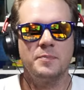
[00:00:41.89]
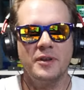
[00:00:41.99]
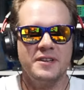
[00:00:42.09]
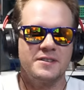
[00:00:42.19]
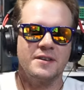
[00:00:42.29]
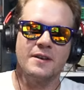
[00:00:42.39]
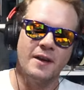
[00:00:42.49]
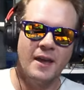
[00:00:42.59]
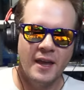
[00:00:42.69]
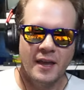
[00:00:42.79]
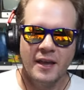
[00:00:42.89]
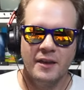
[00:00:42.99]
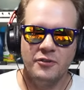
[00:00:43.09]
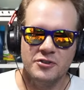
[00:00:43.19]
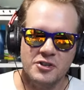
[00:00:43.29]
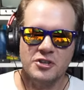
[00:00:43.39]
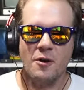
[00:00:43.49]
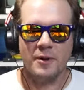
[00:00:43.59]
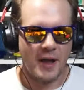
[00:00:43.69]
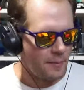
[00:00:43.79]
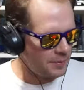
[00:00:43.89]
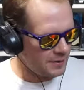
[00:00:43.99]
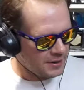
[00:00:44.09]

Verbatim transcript: Please, if you're just showing up